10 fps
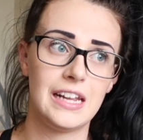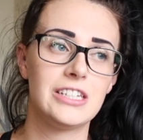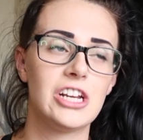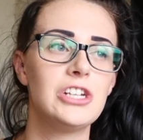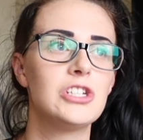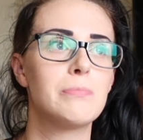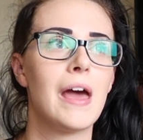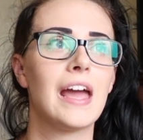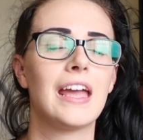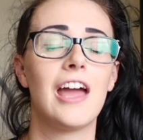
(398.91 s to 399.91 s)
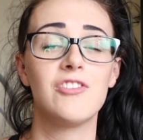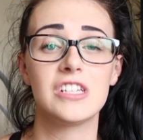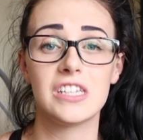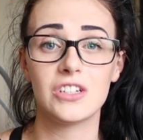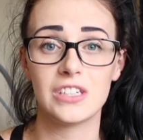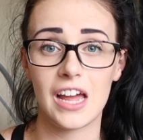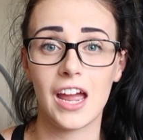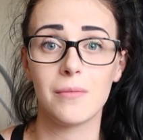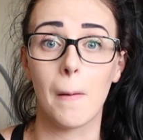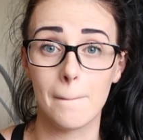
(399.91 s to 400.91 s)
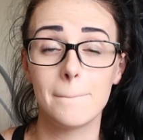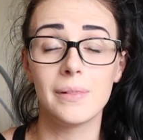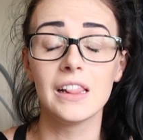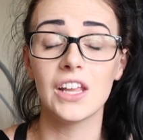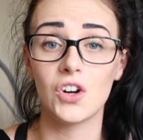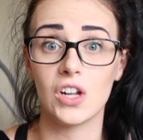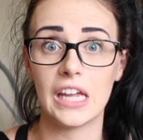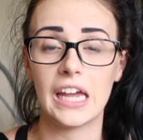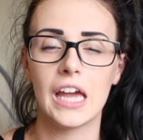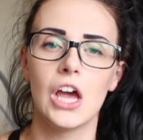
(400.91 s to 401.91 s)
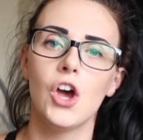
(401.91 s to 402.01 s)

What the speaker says: It changes back every single day, literally,